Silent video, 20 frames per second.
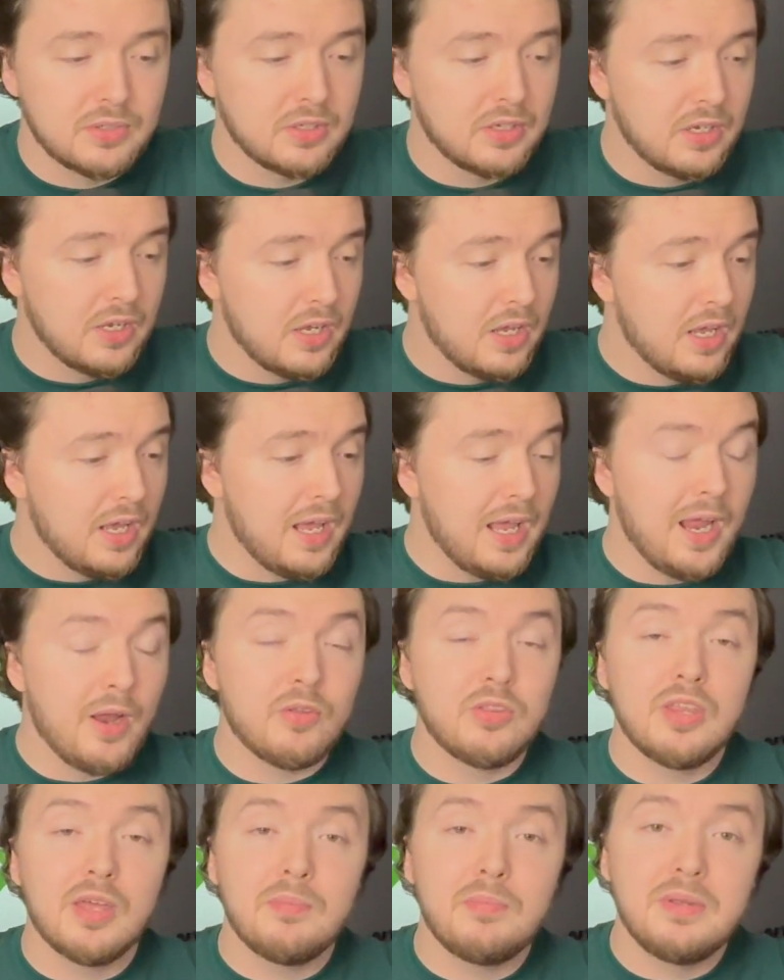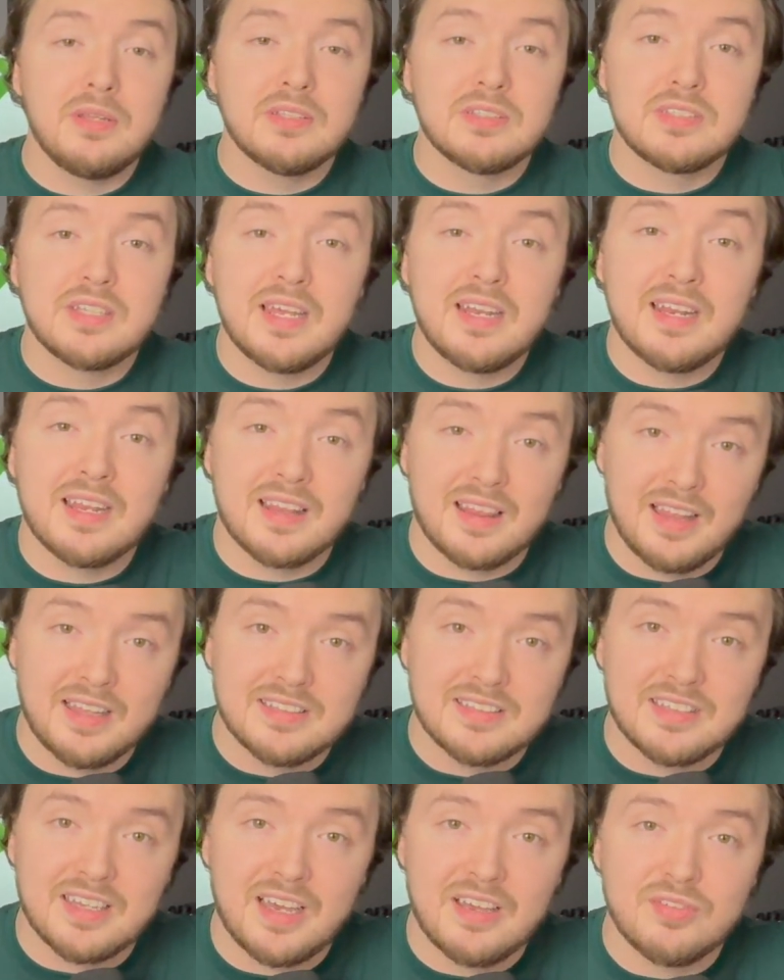And with that being said,
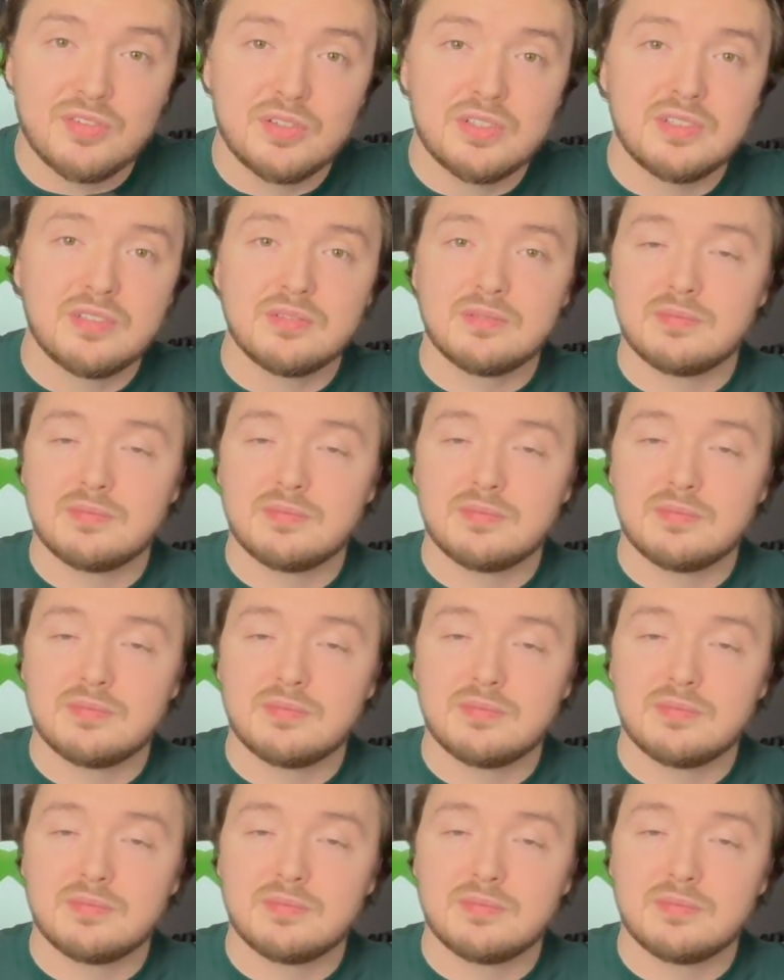let's dive in.